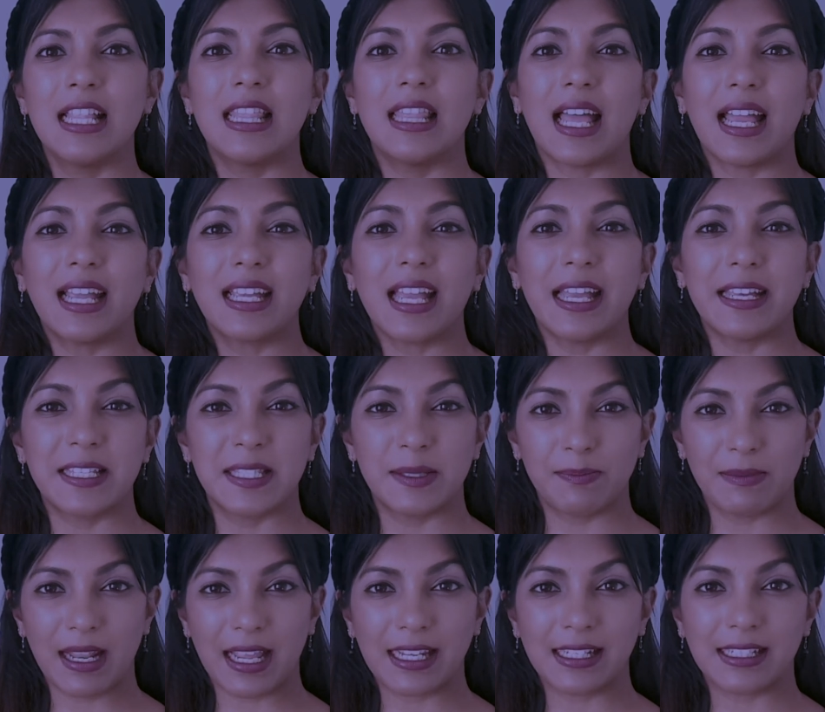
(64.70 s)
Like I
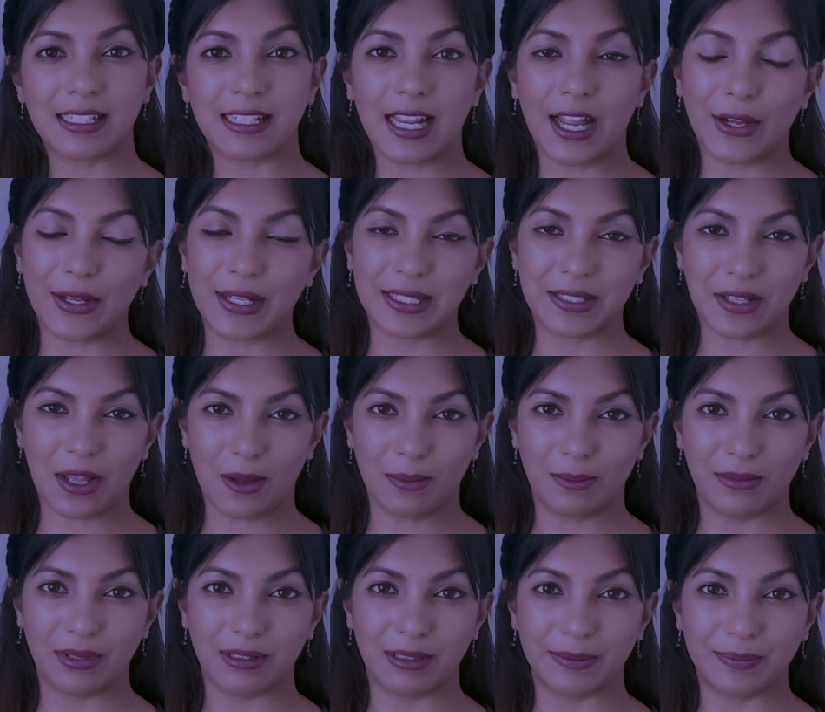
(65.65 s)
explained in our
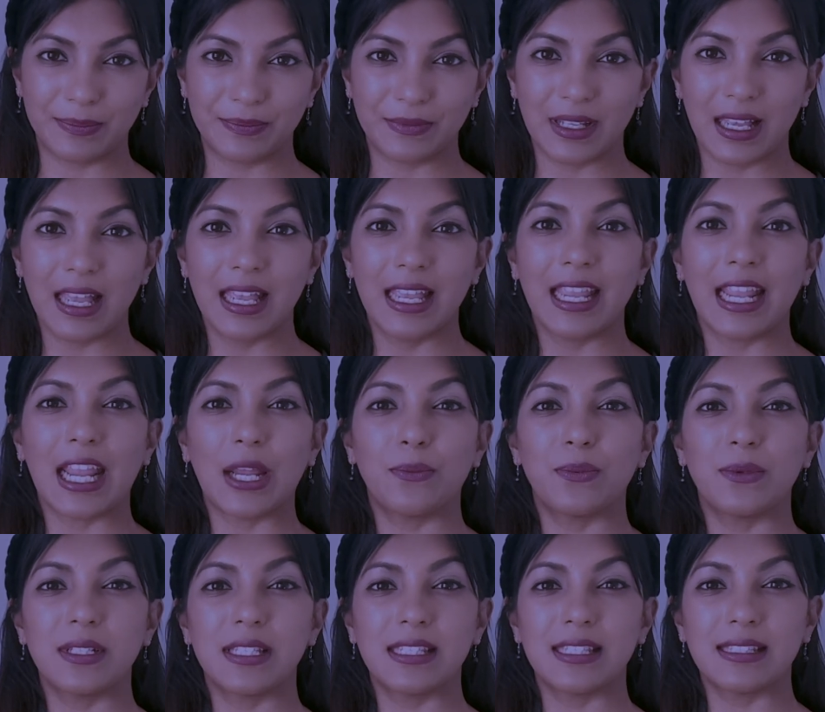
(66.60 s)
example,
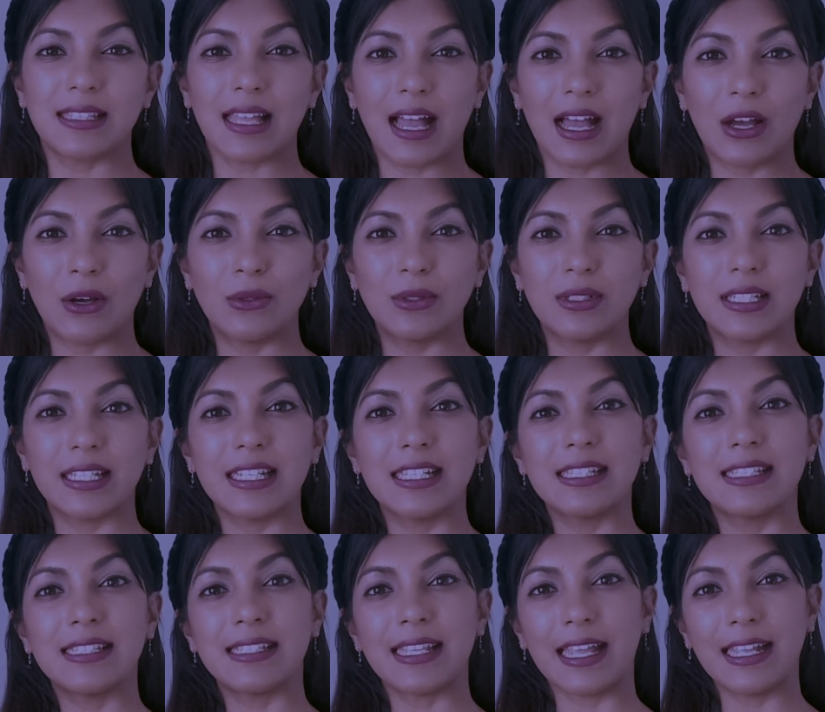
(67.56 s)
it would sound
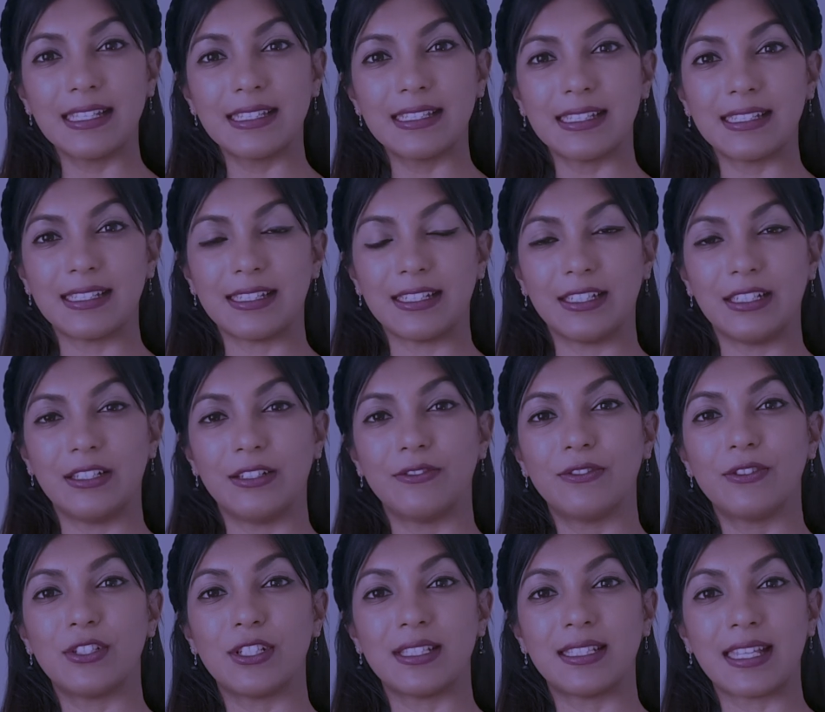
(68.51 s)

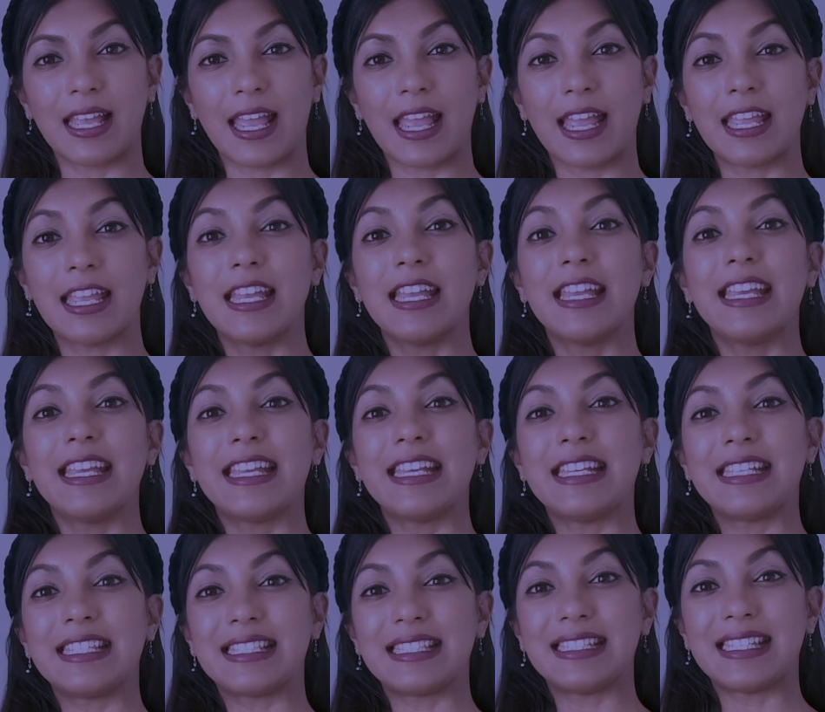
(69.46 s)
insensitive to say
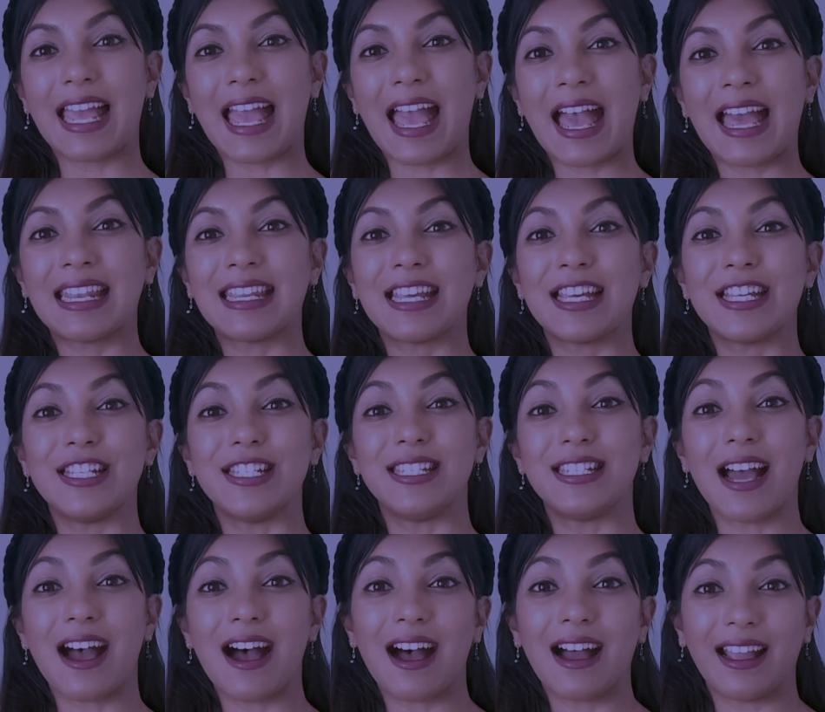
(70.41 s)
his dad
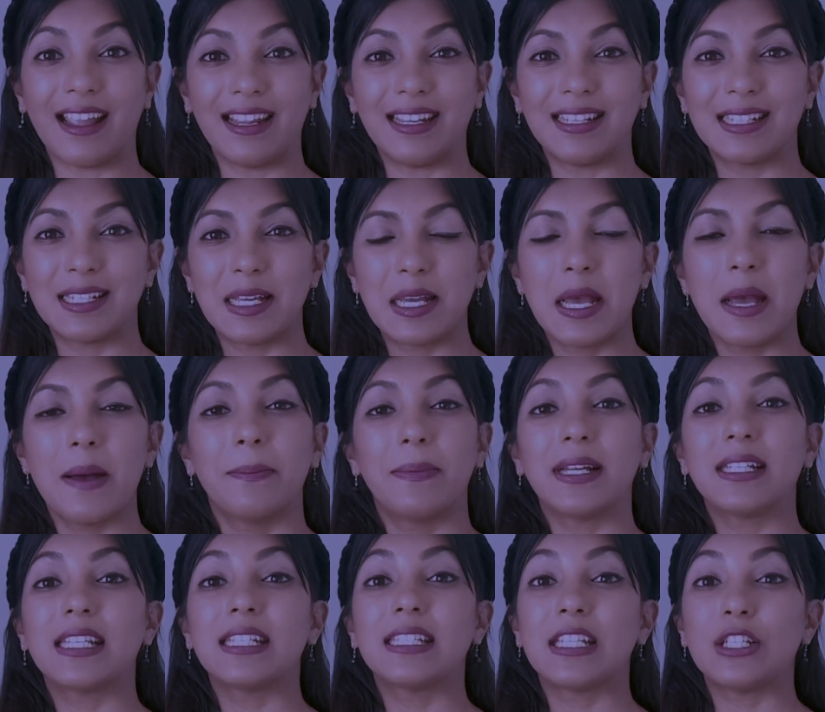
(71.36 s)
died,
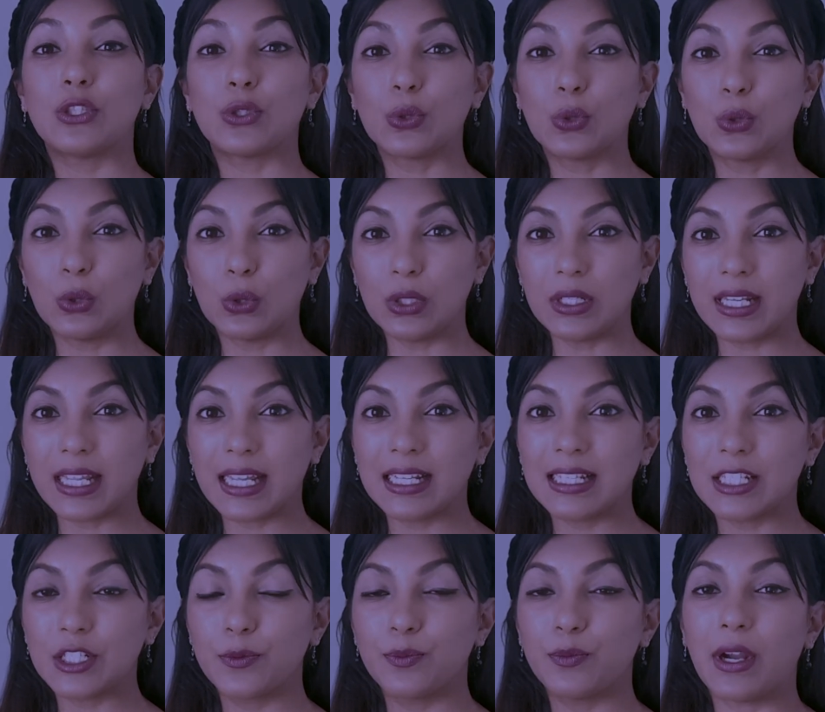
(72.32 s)
but it is good
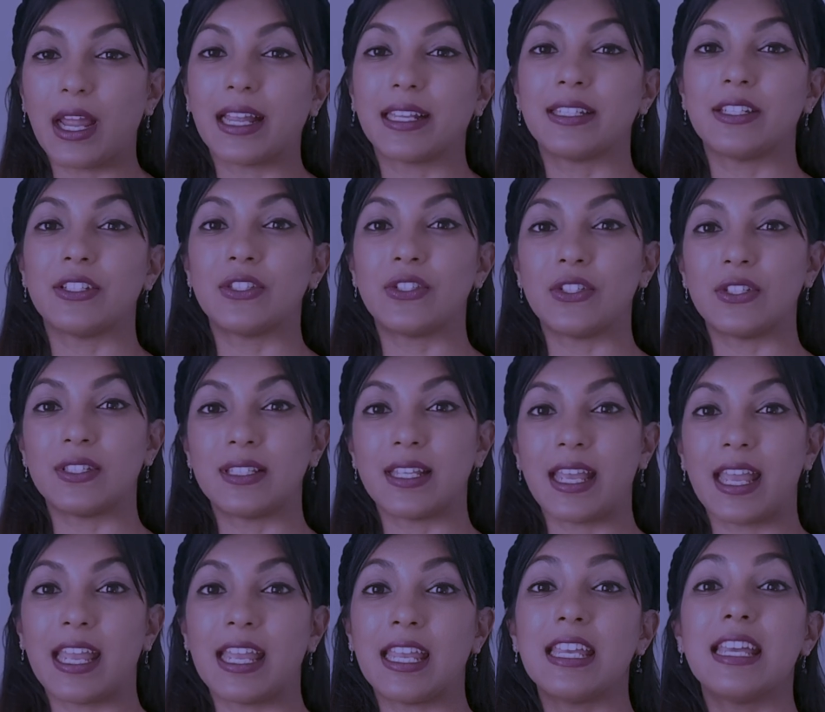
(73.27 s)
English practice to
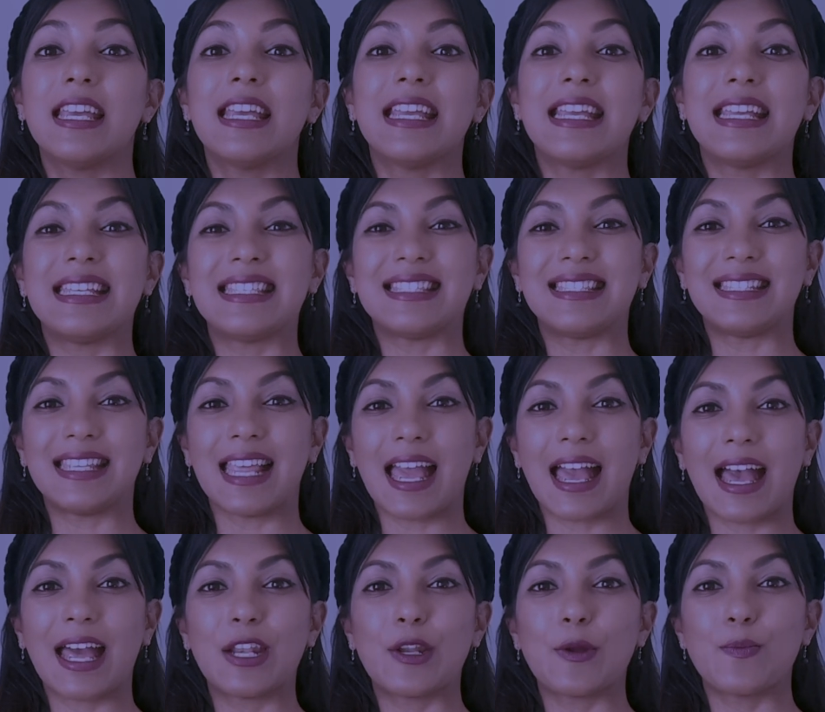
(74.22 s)
say his
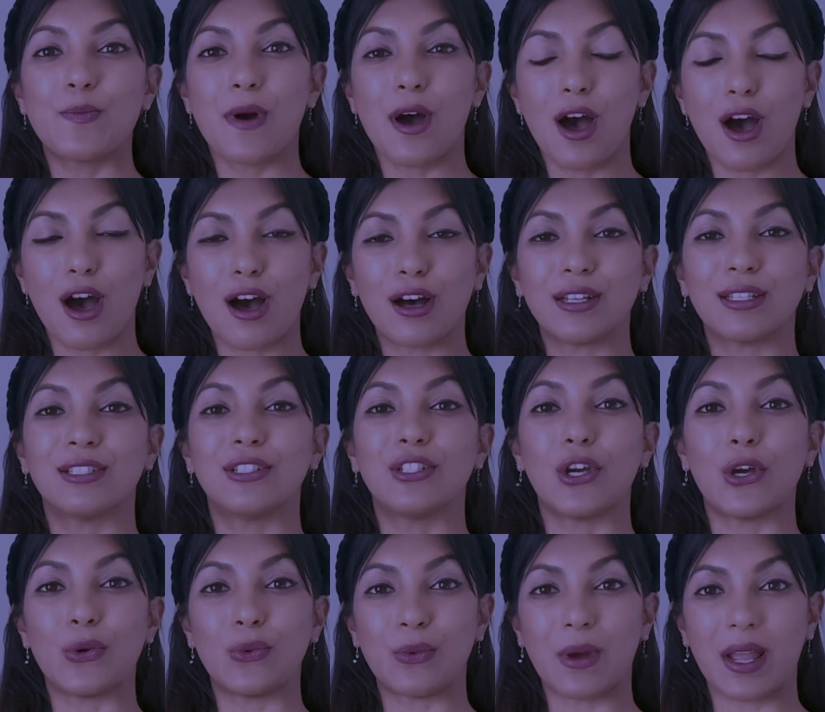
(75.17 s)
dad passed
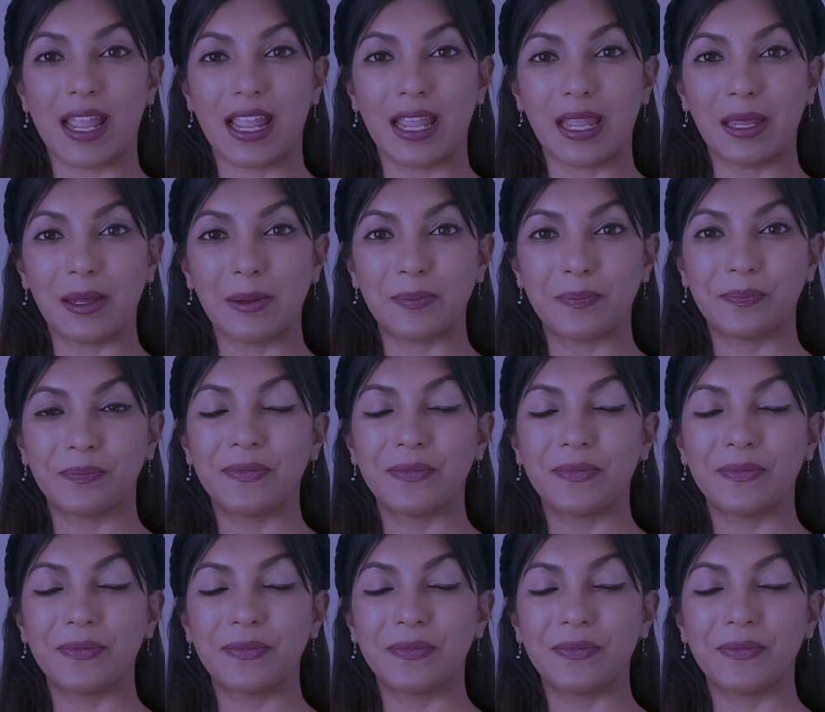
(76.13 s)
away.